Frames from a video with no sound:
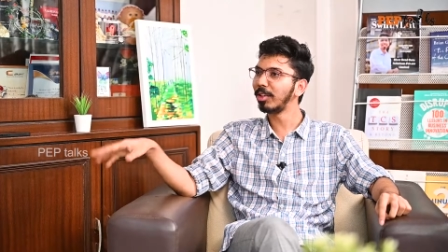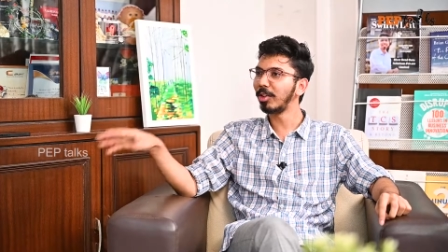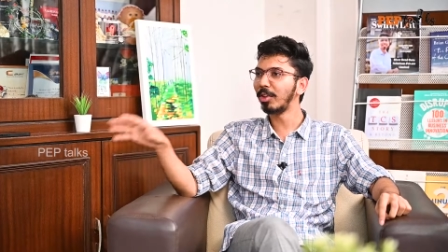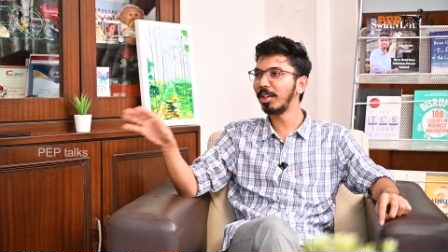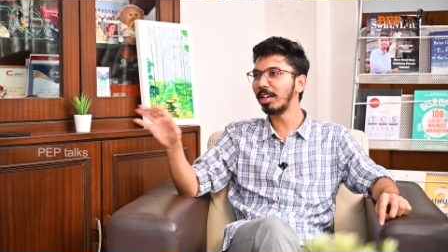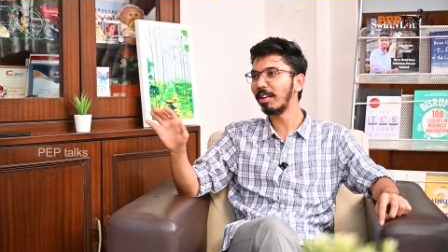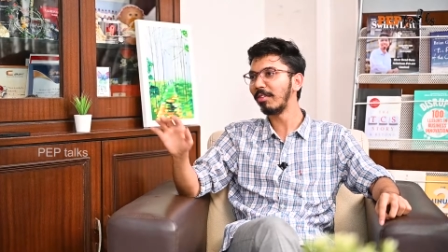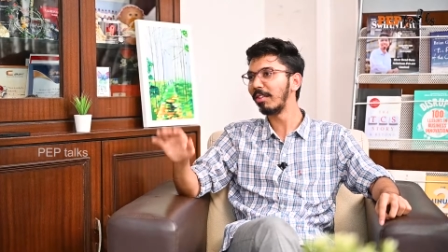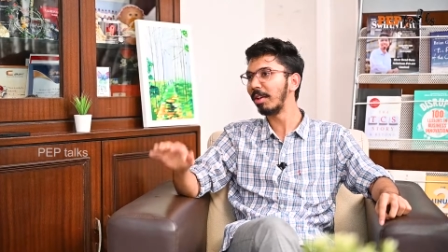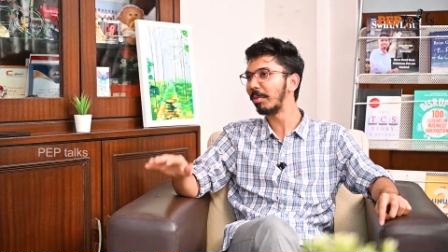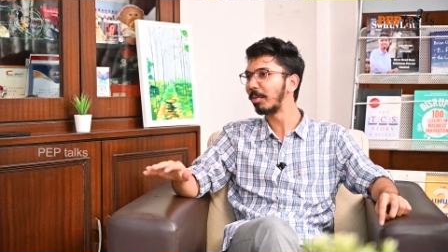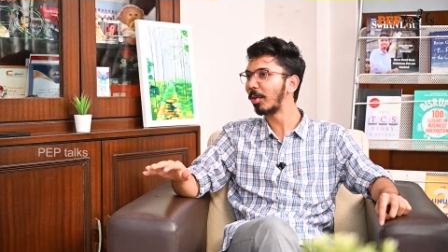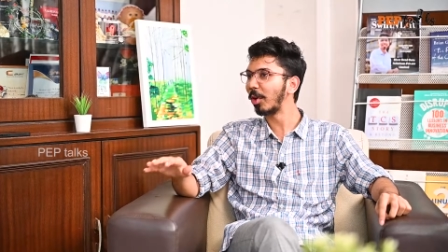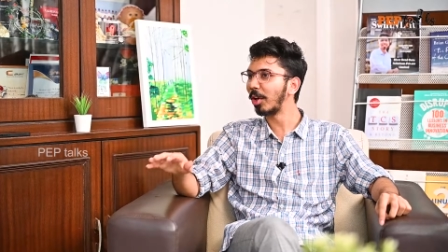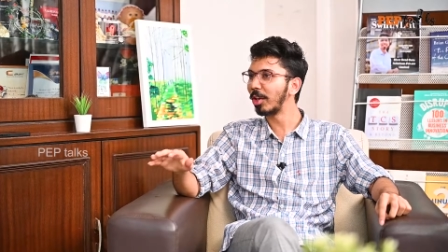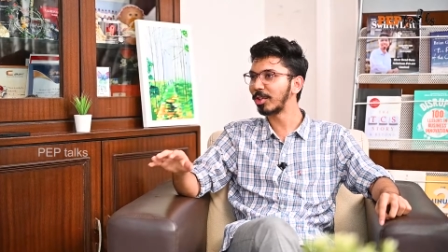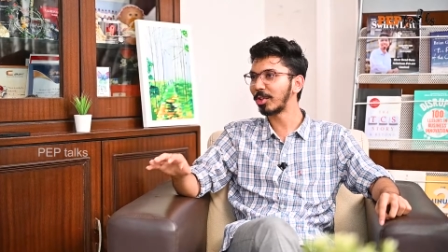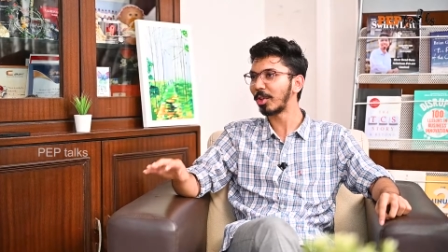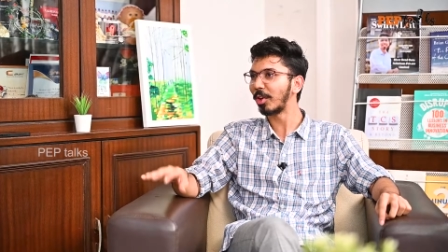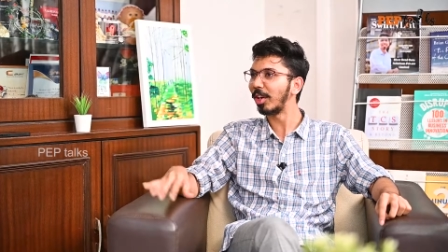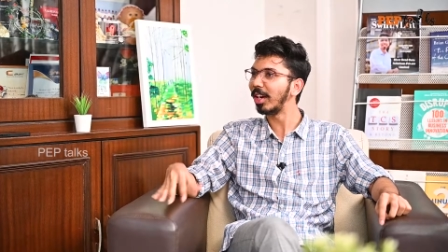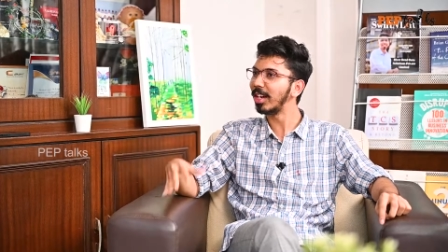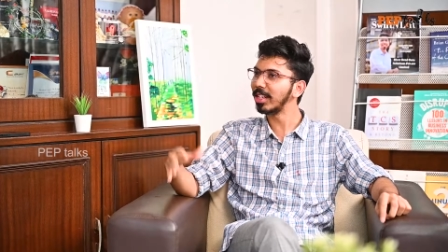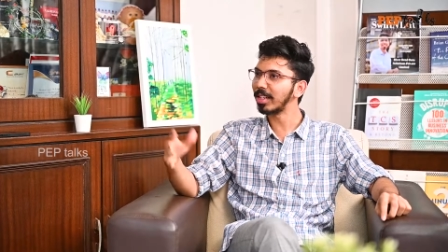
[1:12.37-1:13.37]
you'll develop
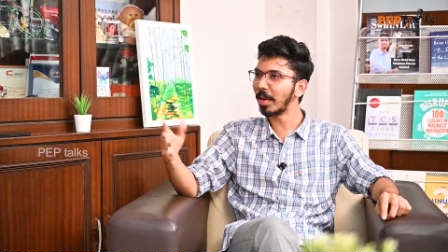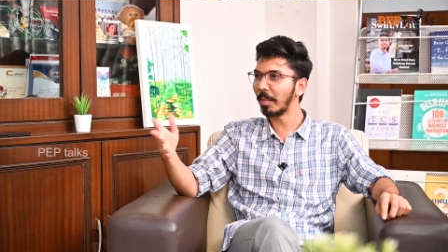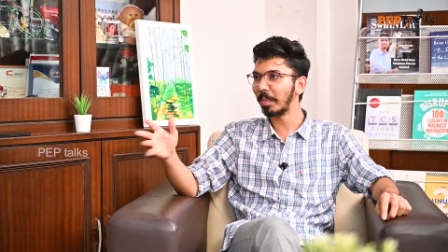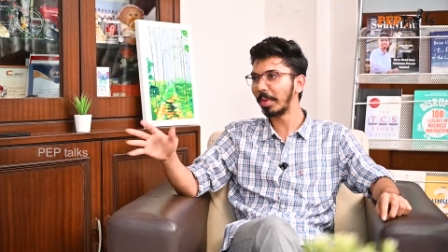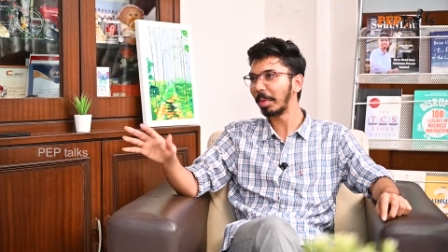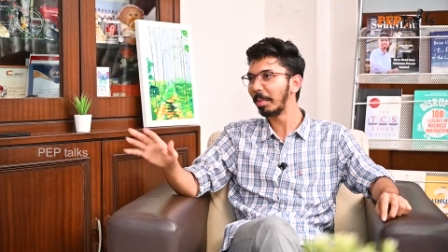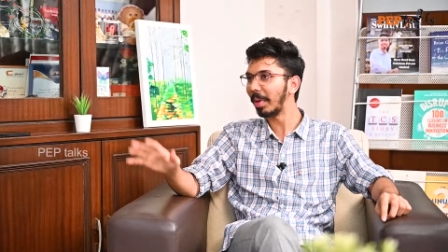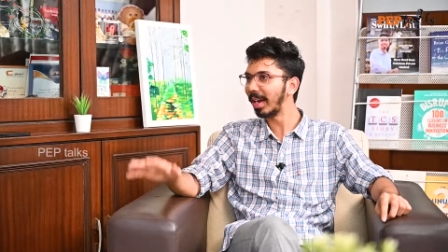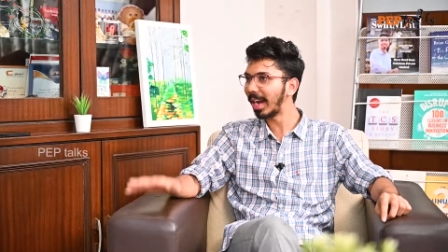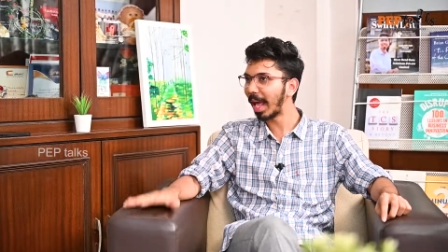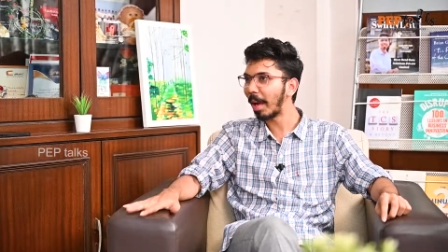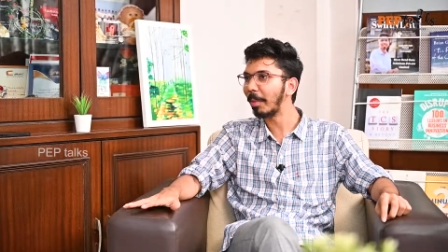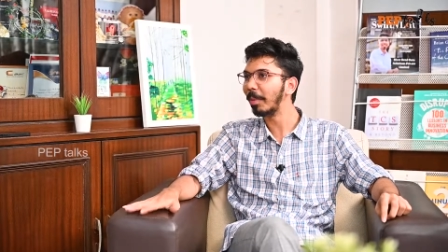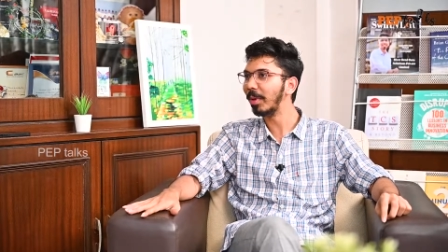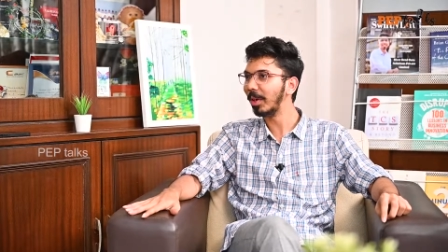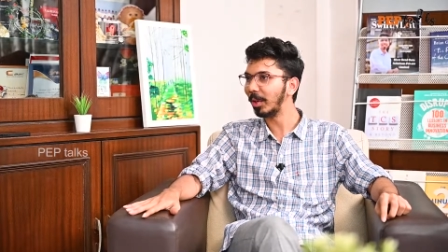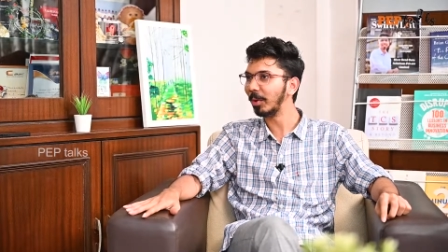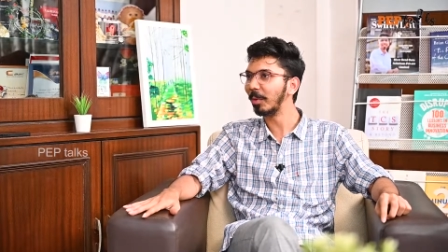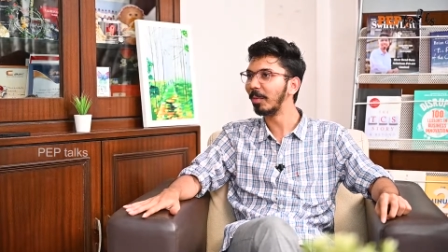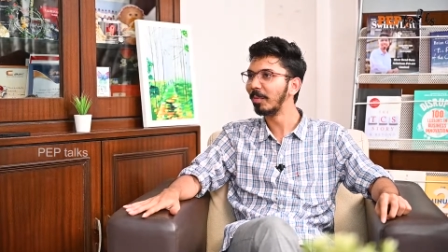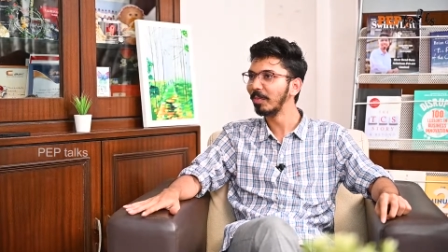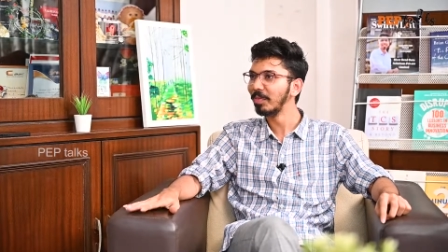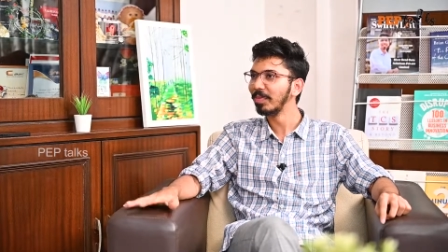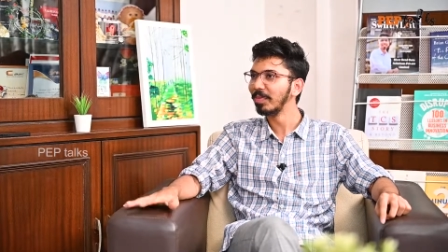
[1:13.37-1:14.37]
cholesterol and something might happen to you.